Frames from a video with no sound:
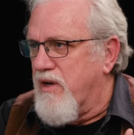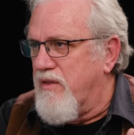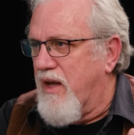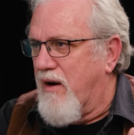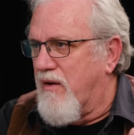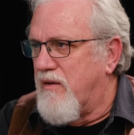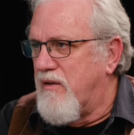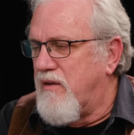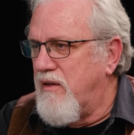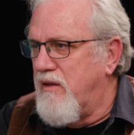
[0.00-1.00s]
in there.
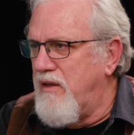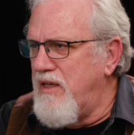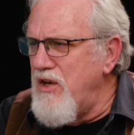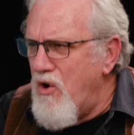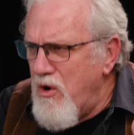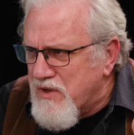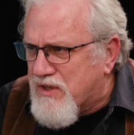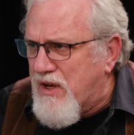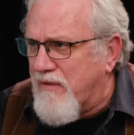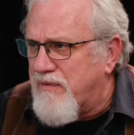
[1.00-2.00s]
Enormous
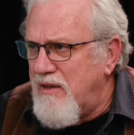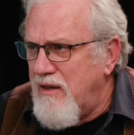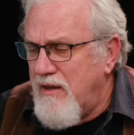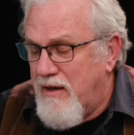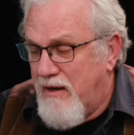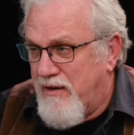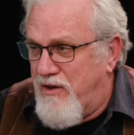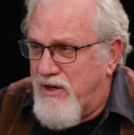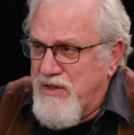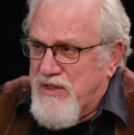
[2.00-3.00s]
stuff.
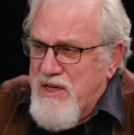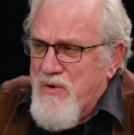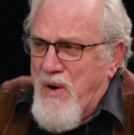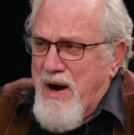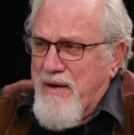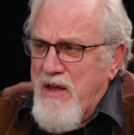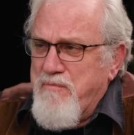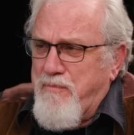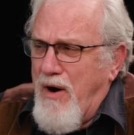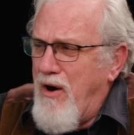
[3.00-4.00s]
You can see why they
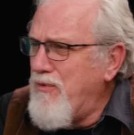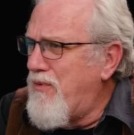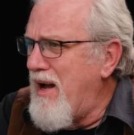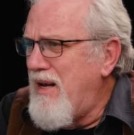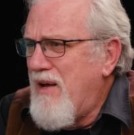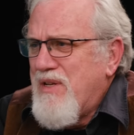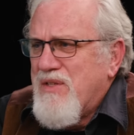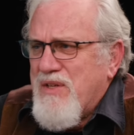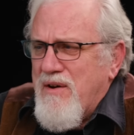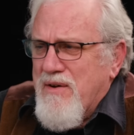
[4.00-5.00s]
borrowed right, left, and
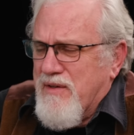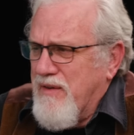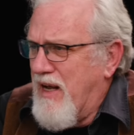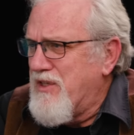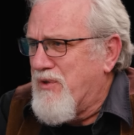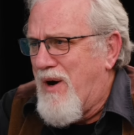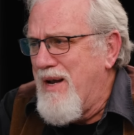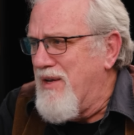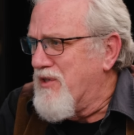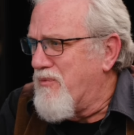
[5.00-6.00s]
center. That's why
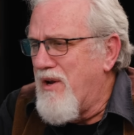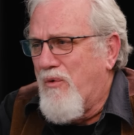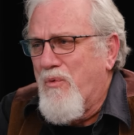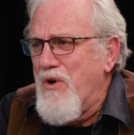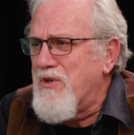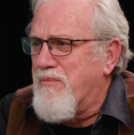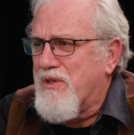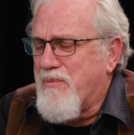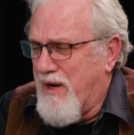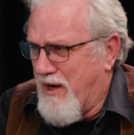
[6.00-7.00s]
it is one of the worst books when